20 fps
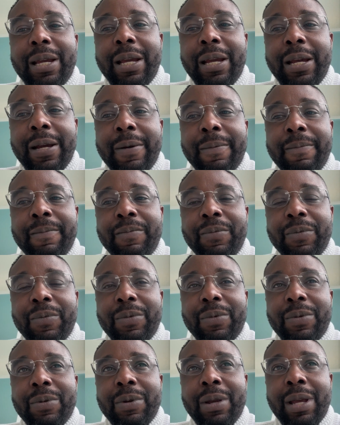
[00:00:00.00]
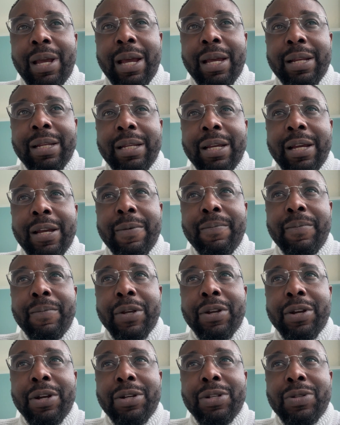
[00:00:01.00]
Um, and
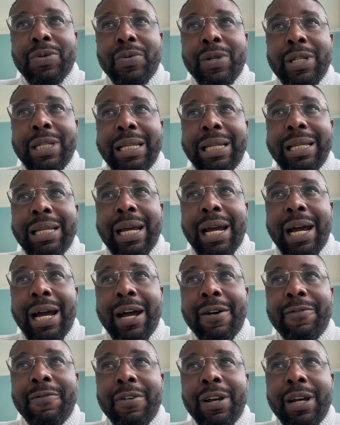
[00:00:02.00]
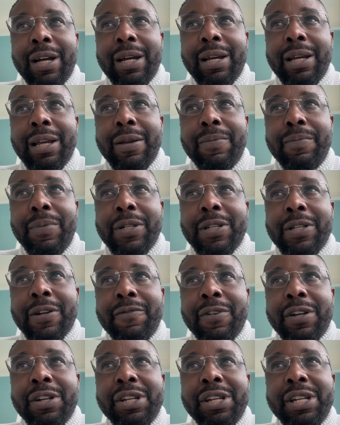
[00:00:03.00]
because we did have a bit
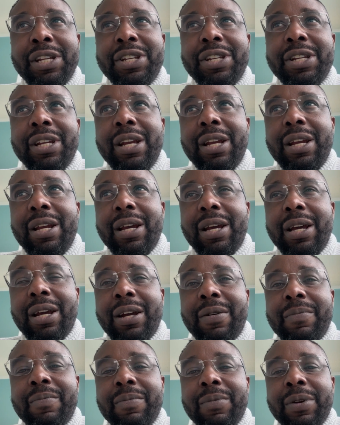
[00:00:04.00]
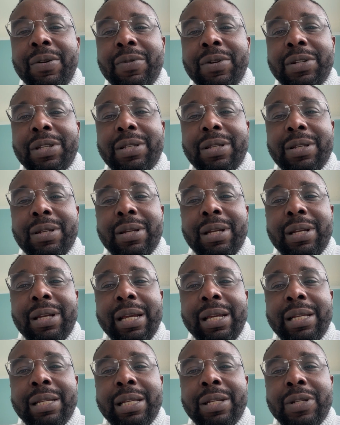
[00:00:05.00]
of a niche, it was
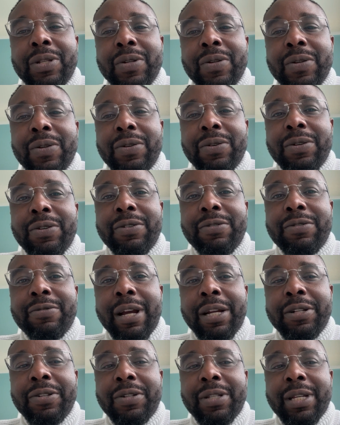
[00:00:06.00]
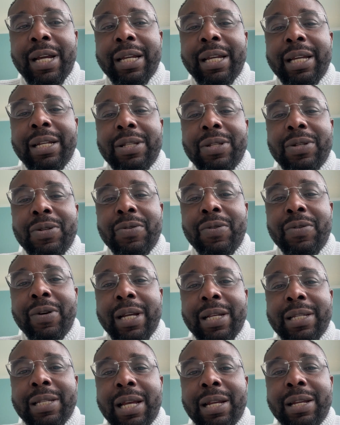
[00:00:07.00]
easy to try to target who
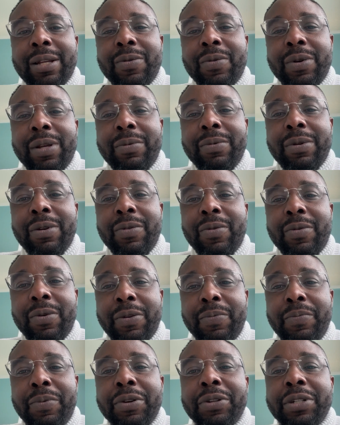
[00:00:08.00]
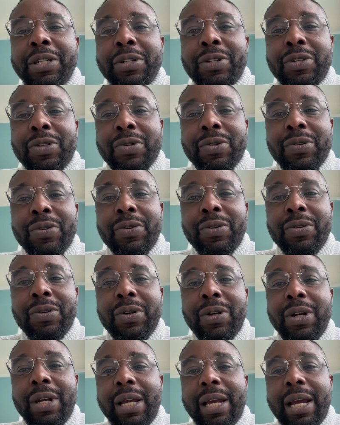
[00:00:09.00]
exactly we built it to,
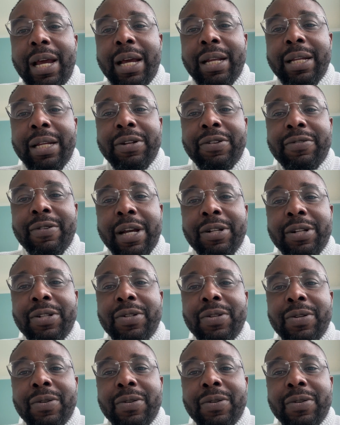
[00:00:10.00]
and then try to